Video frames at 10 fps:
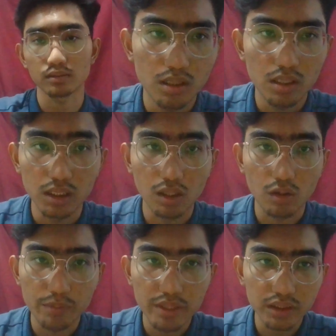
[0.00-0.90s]
A
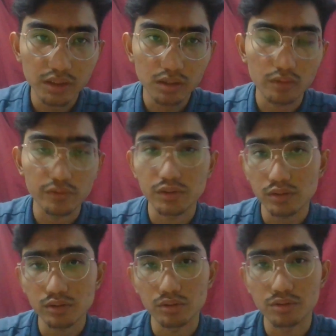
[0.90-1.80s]
combination of source
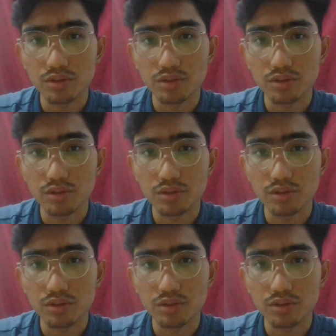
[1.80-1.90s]
control,